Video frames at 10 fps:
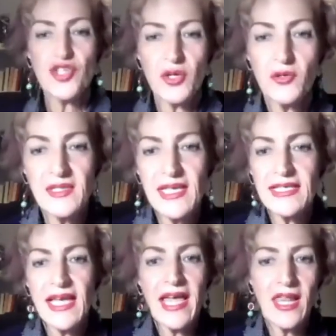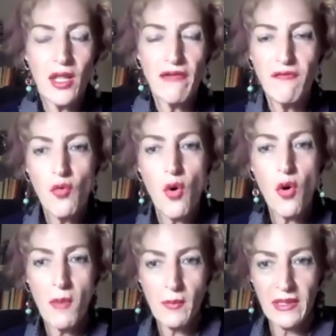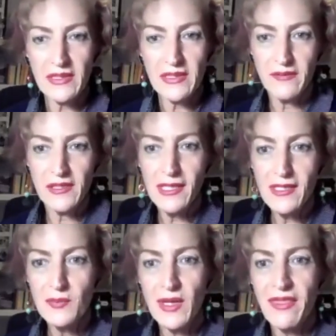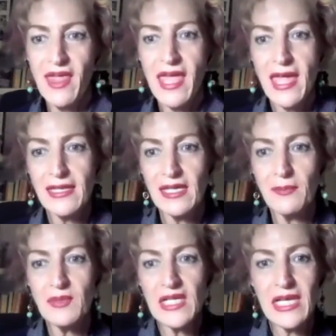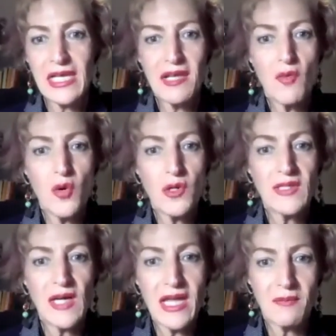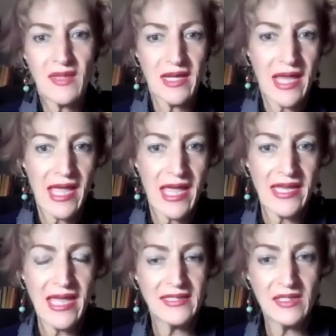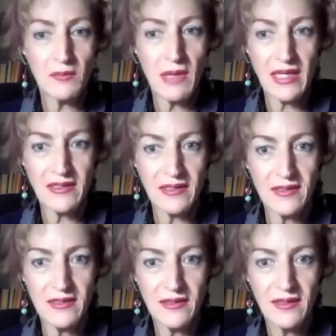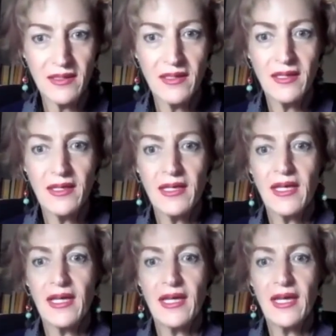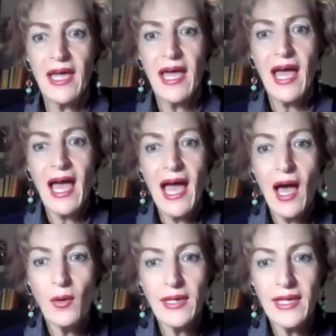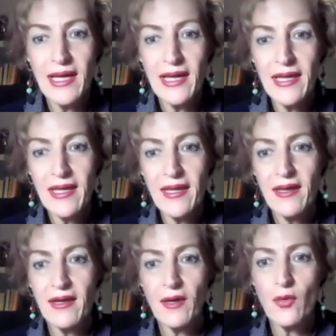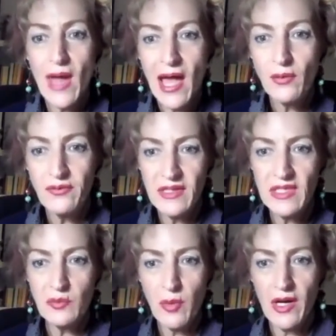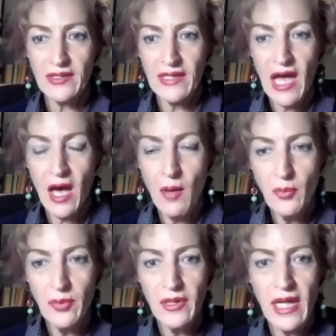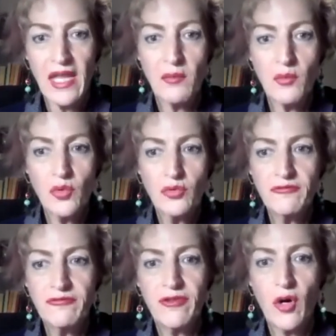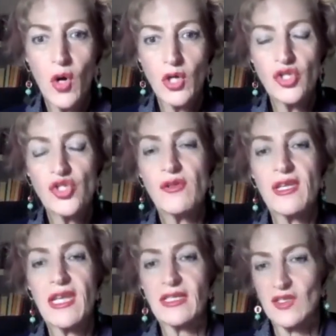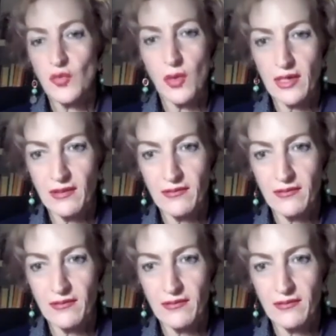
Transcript: who says, I love warm-up activities, but they end up taking more time than I had estimated. How can I round this part up and move on to the next one?